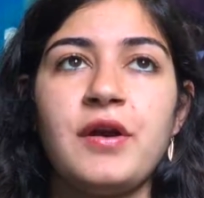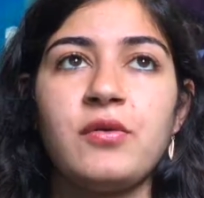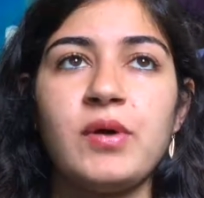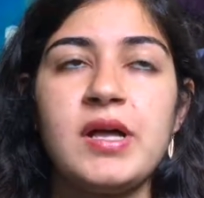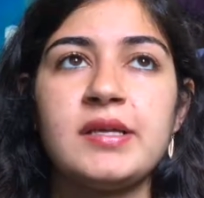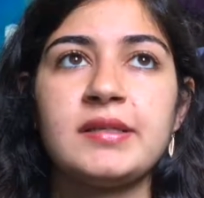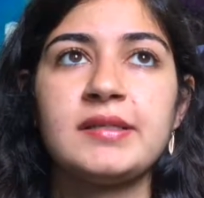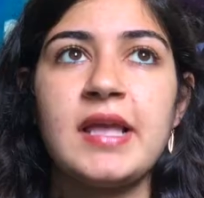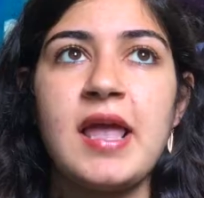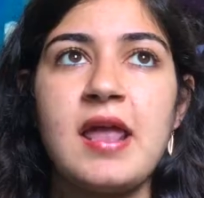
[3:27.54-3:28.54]

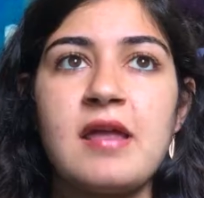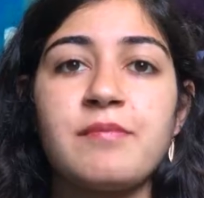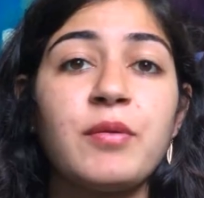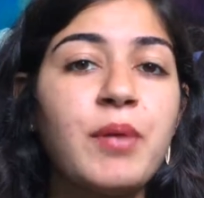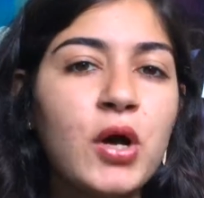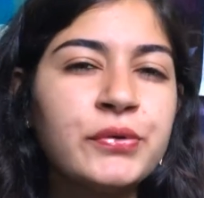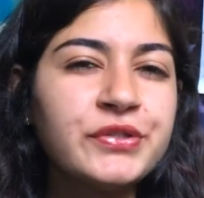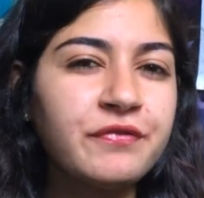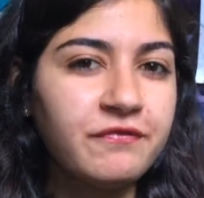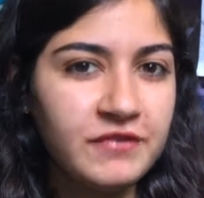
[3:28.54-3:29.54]
was a
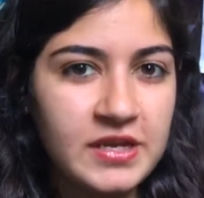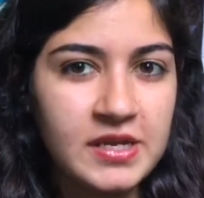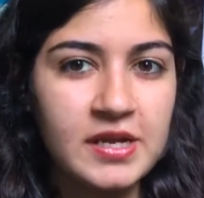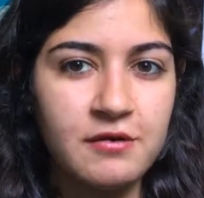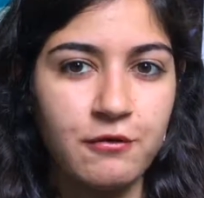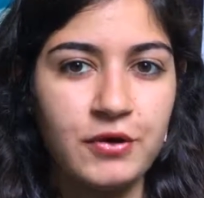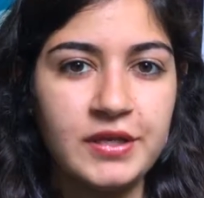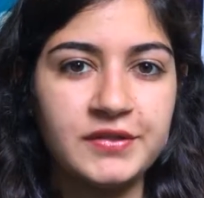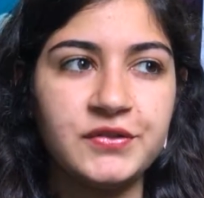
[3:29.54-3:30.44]
proposed fee increase,